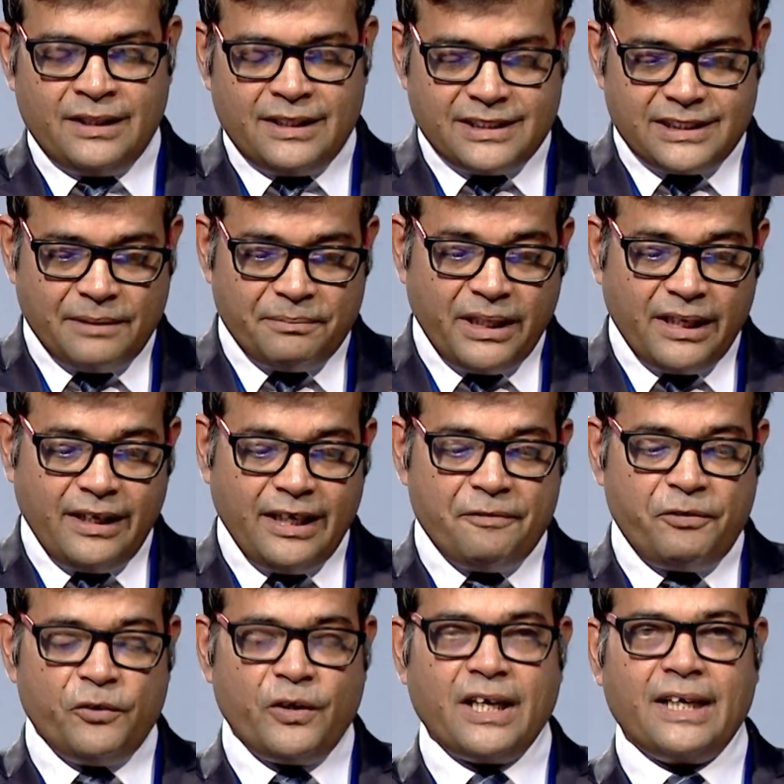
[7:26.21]
Similarly,
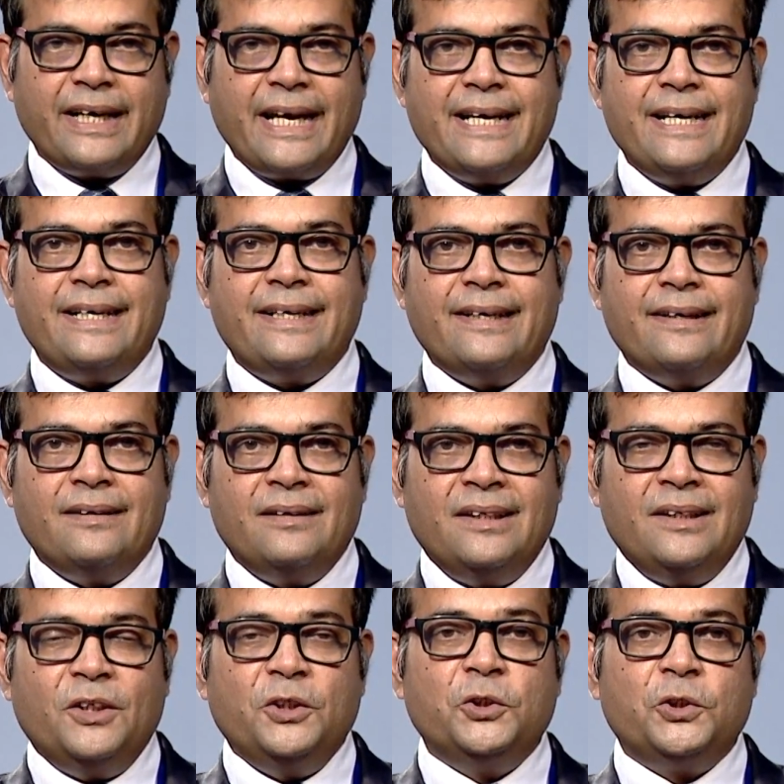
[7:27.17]
if you are a creditor,
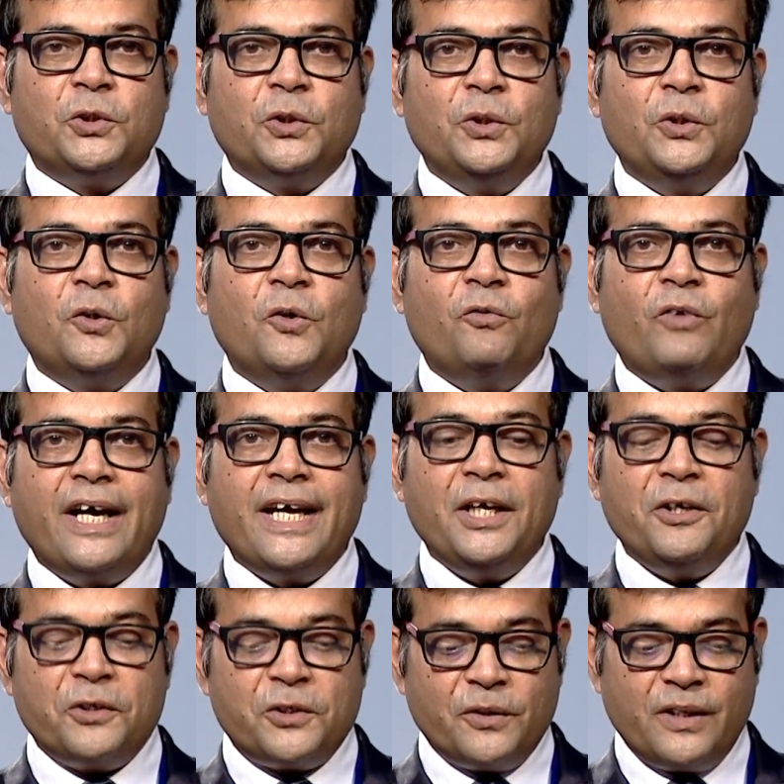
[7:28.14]
you should know why
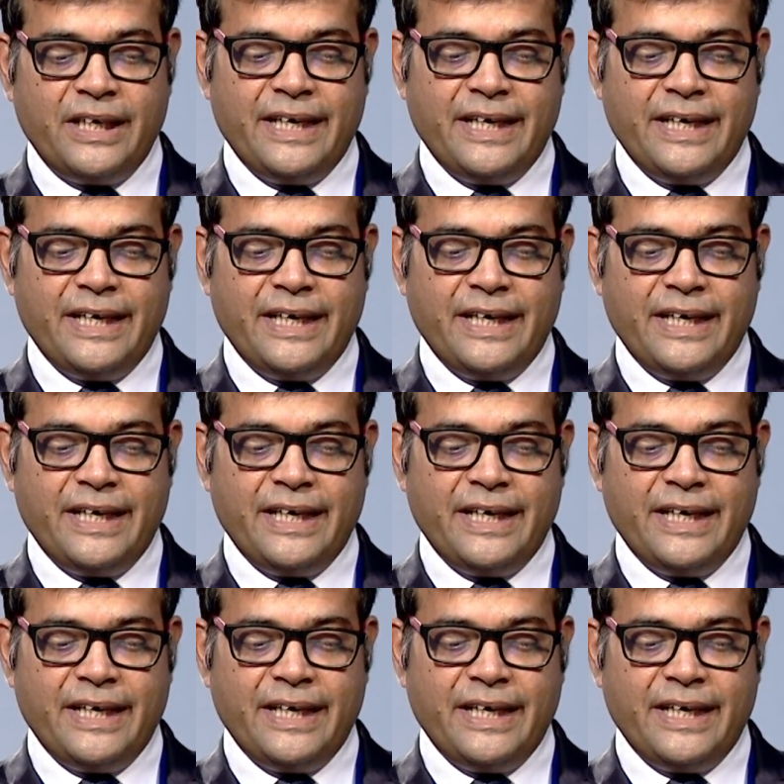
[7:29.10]
you should